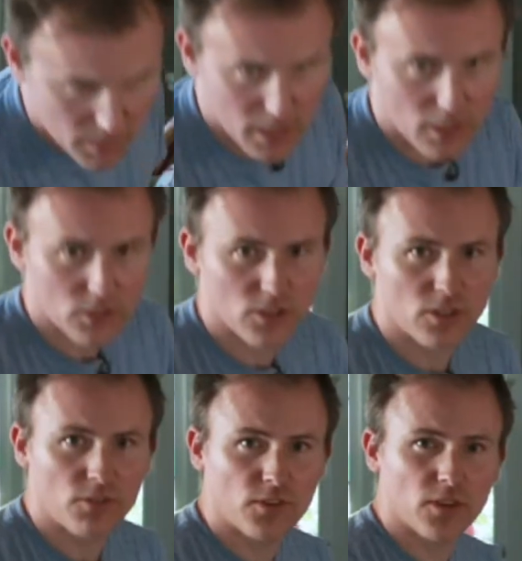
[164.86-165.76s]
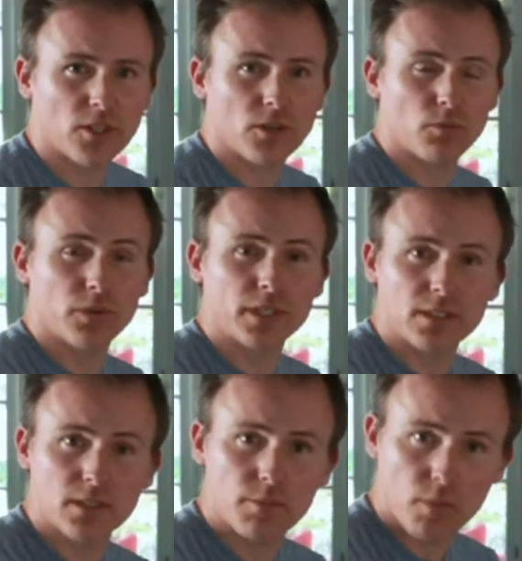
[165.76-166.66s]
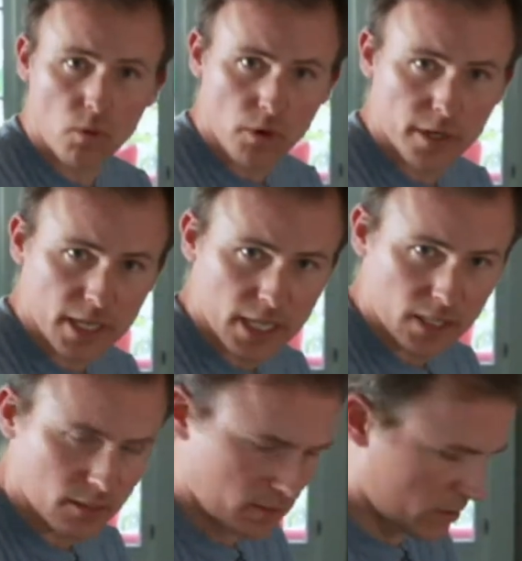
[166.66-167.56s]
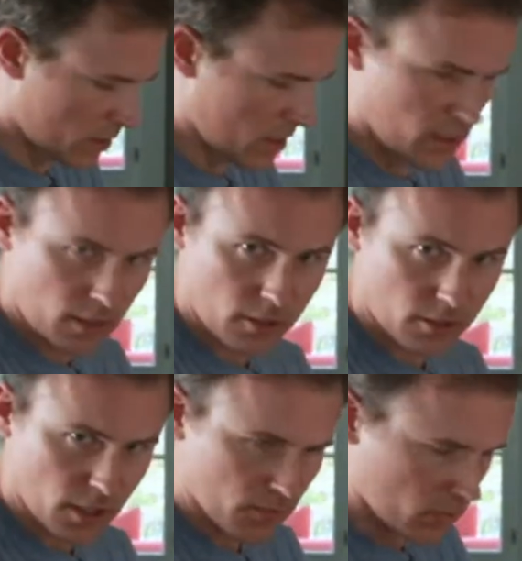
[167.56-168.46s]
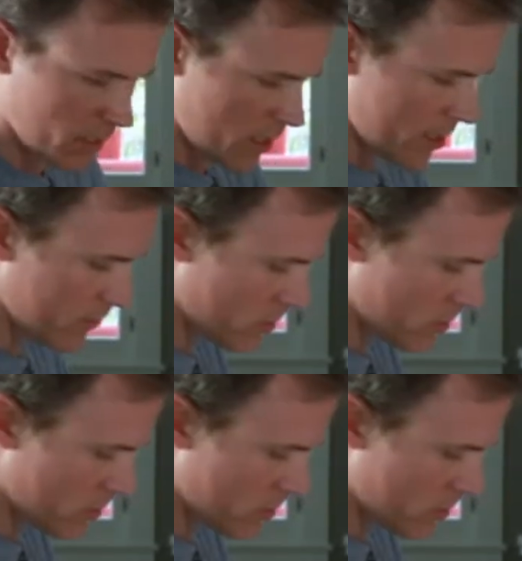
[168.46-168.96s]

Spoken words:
making sure you feel like you're really supporting your loved one here.